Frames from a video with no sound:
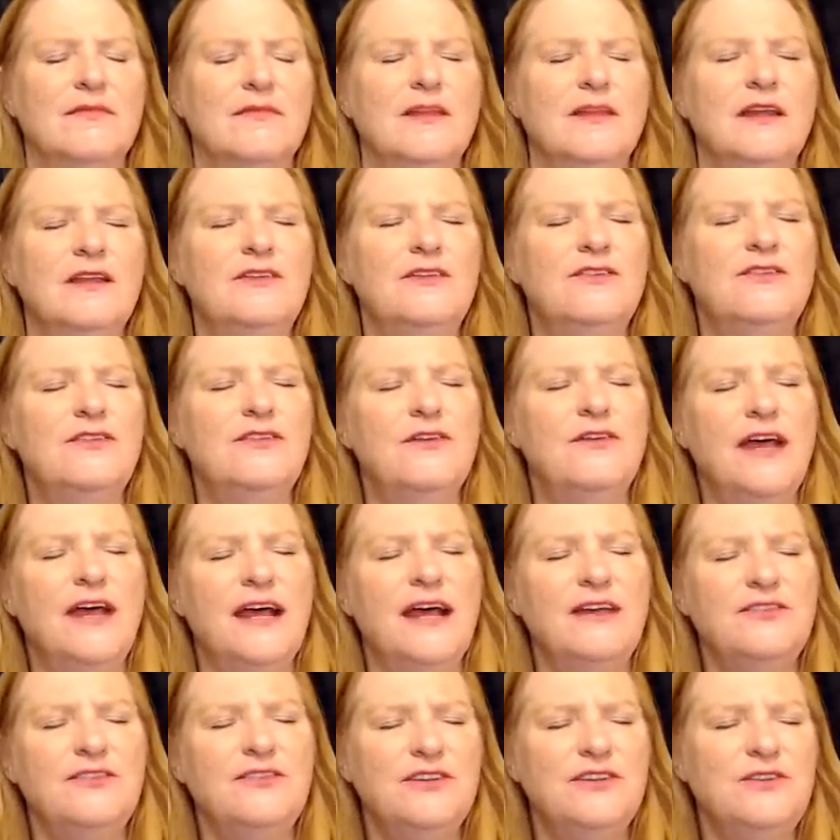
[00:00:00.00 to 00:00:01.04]
And so I
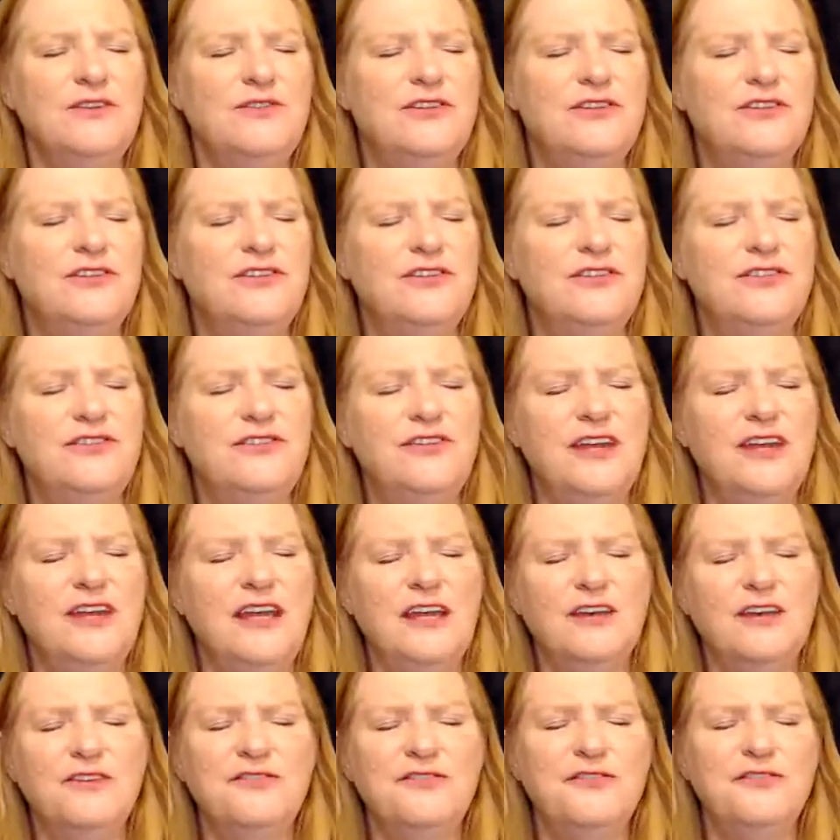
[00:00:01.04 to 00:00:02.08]
ask you to just
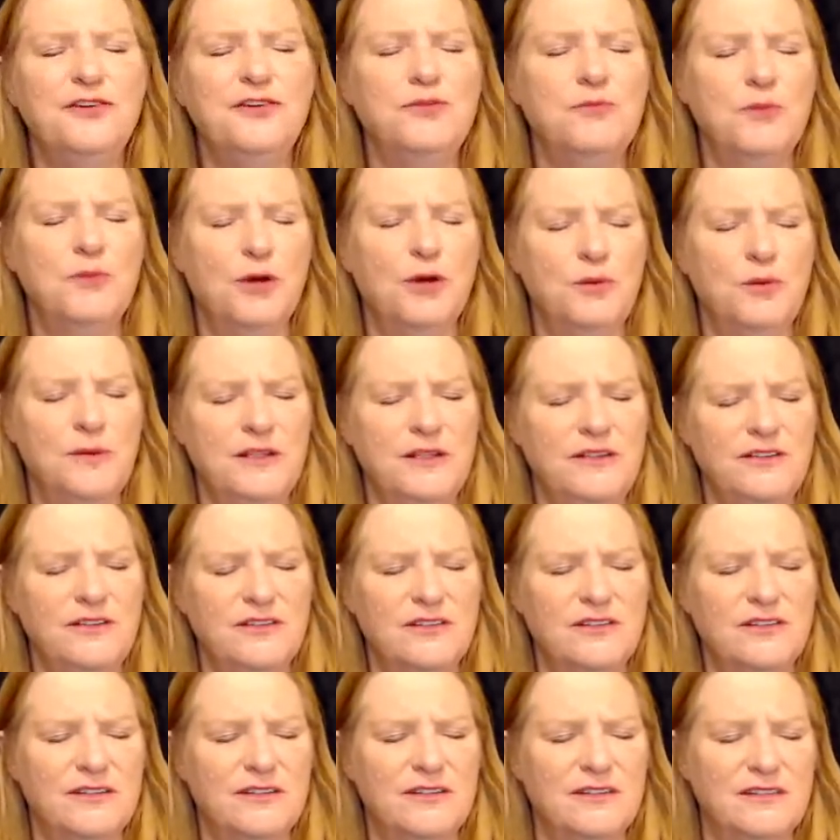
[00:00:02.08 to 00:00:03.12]
take a few
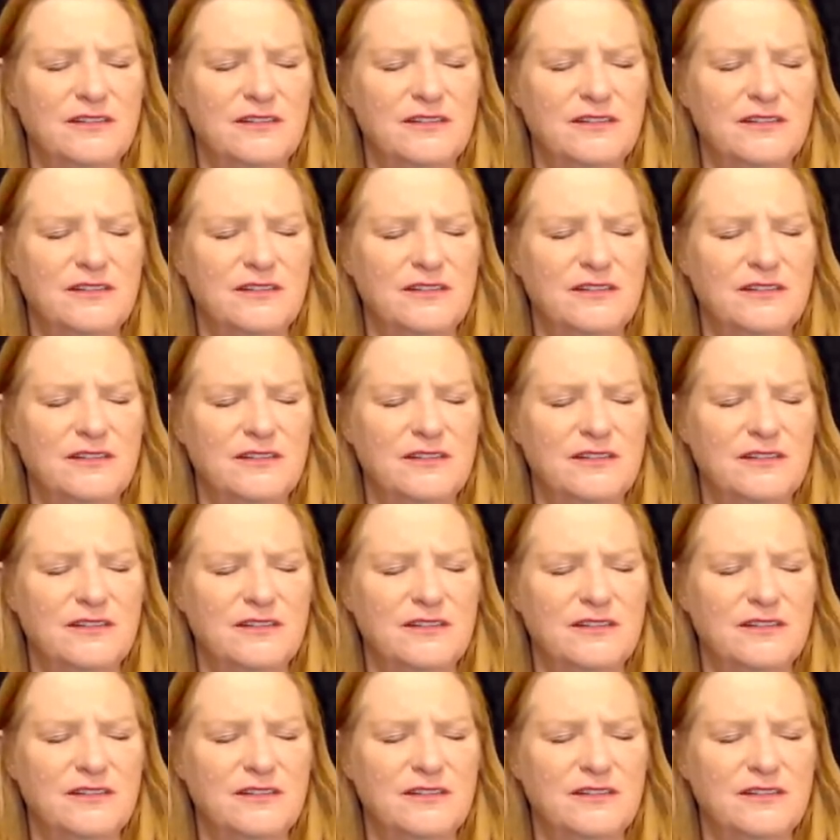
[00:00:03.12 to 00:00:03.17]
moments